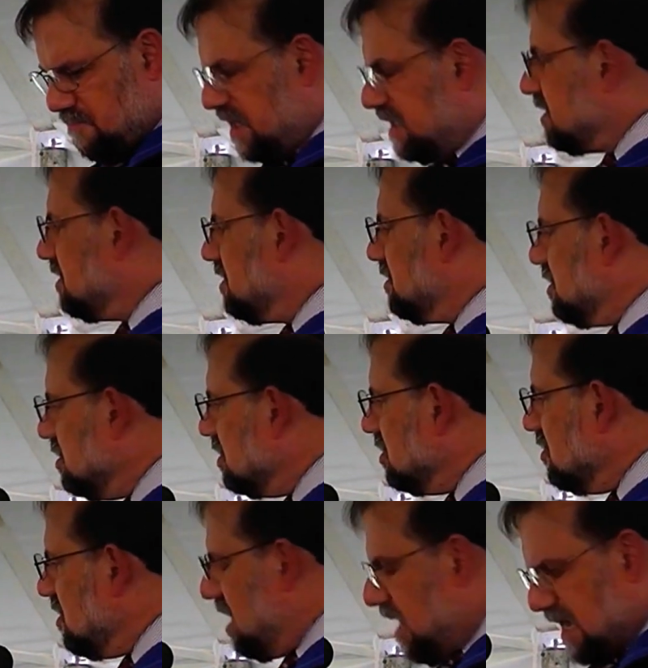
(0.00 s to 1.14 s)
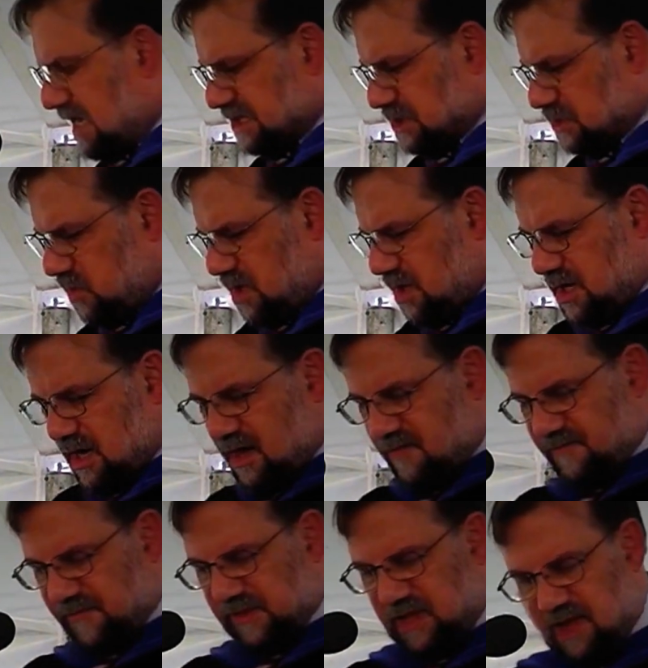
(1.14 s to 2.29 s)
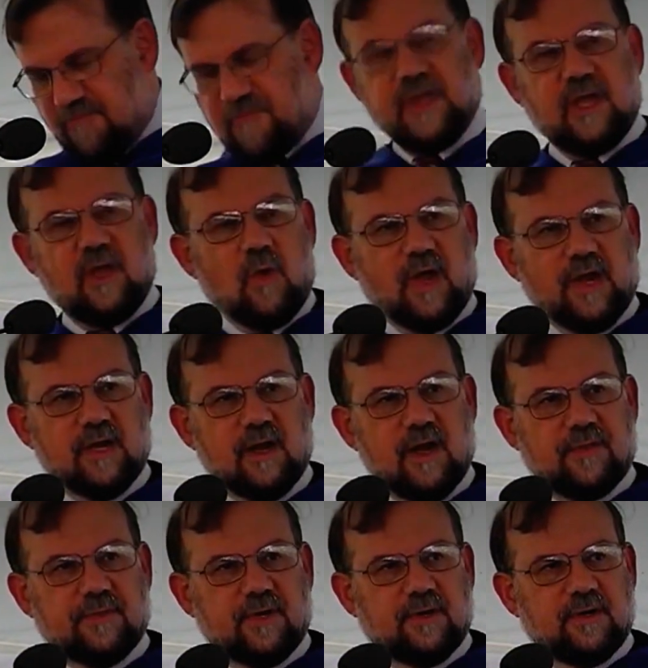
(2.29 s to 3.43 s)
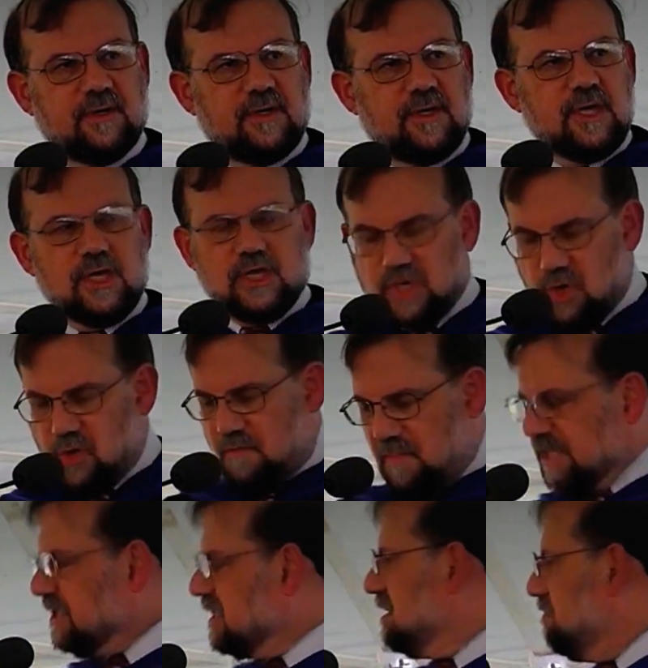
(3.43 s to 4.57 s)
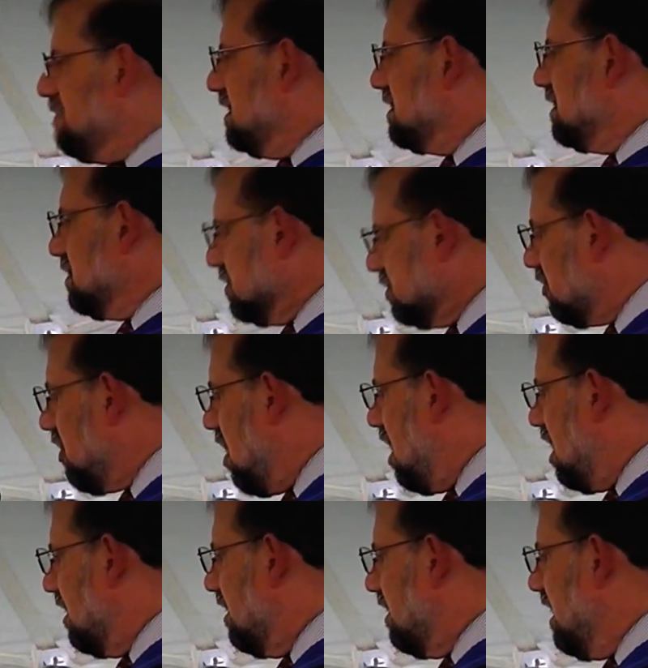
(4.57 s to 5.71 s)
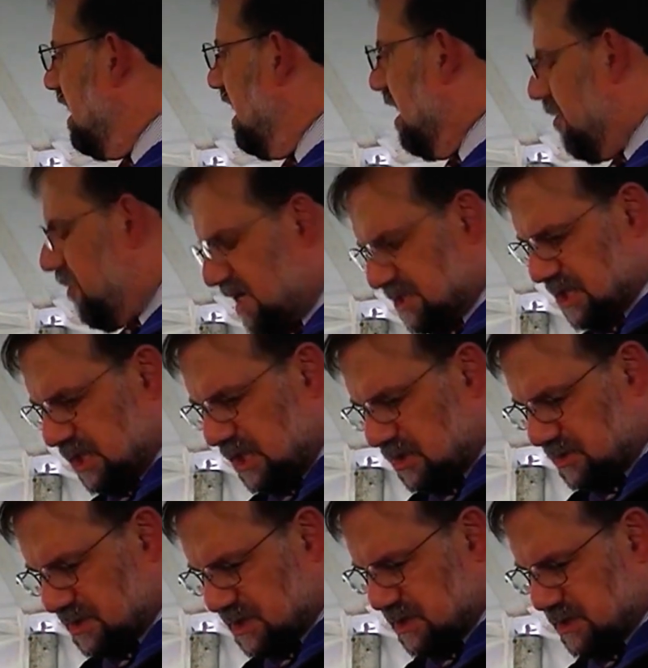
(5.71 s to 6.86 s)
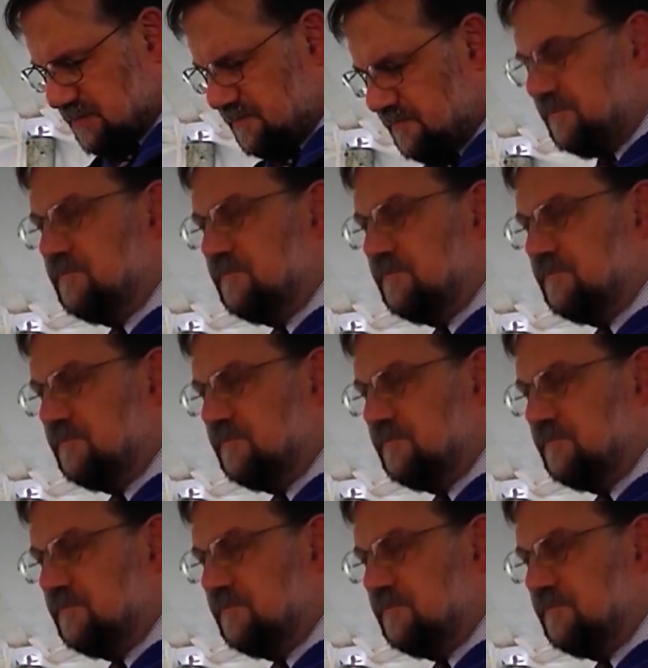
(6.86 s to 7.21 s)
But to do God's work of loving one another, you must be strong and resolute.